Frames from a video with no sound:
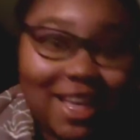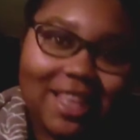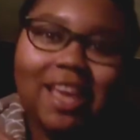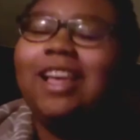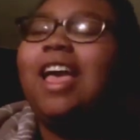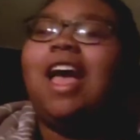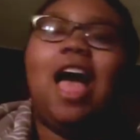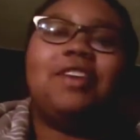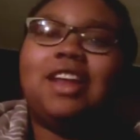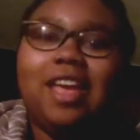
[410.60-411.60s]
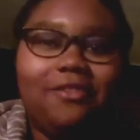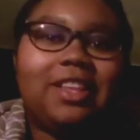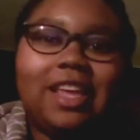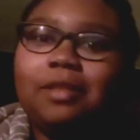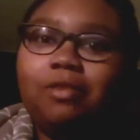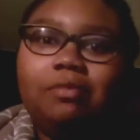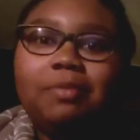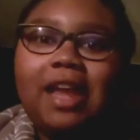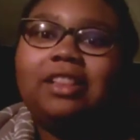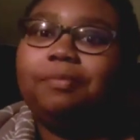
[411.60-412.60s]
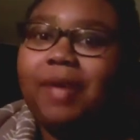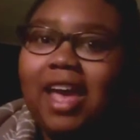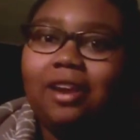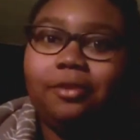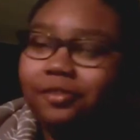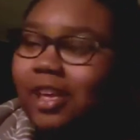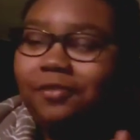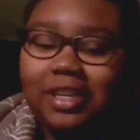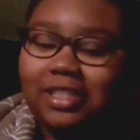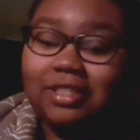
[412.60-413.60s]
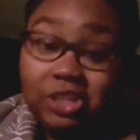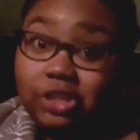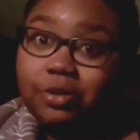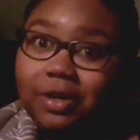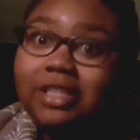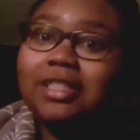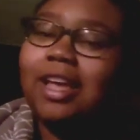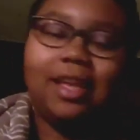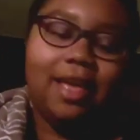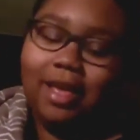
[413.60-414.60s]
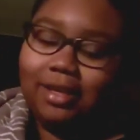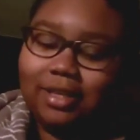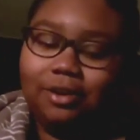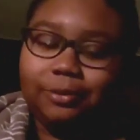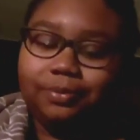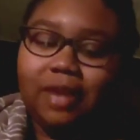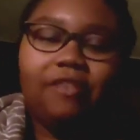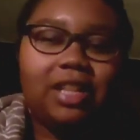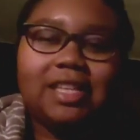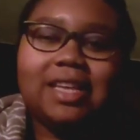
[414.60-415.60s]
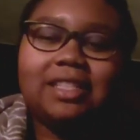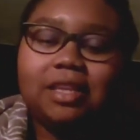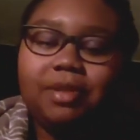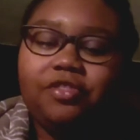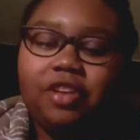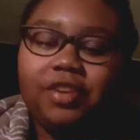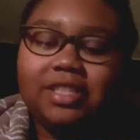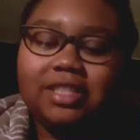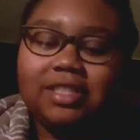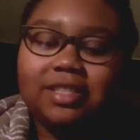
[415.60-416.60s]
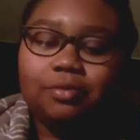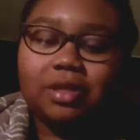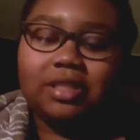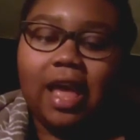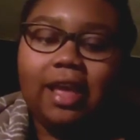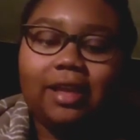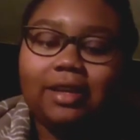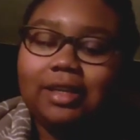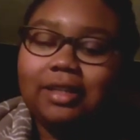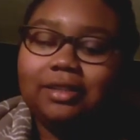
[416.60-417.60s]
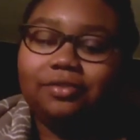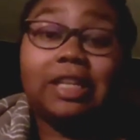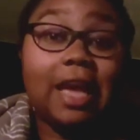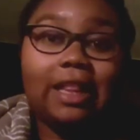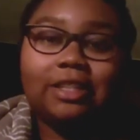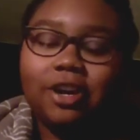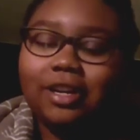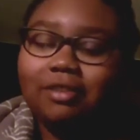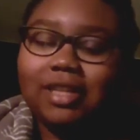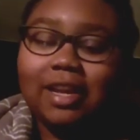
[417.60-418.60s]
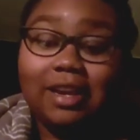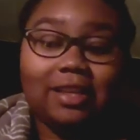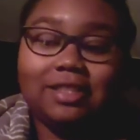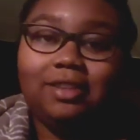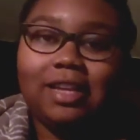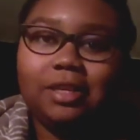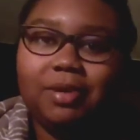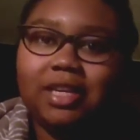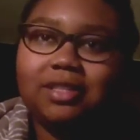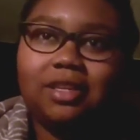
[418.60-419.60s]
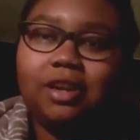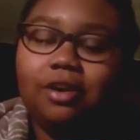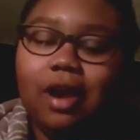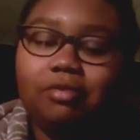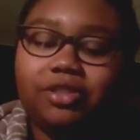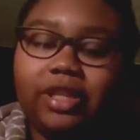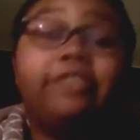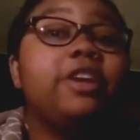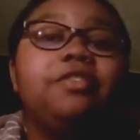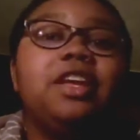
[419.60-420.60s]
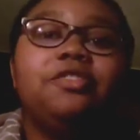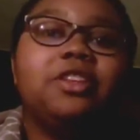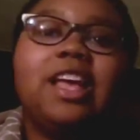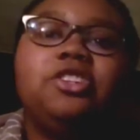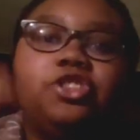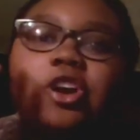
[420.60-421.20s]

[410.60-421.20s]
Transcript: Nothing. I read everything, the problematic, the bad fan fictions, the good ones. So I realized that some of the fan fictions was really hella dark, and I was like, and I still liked it because, I was really craving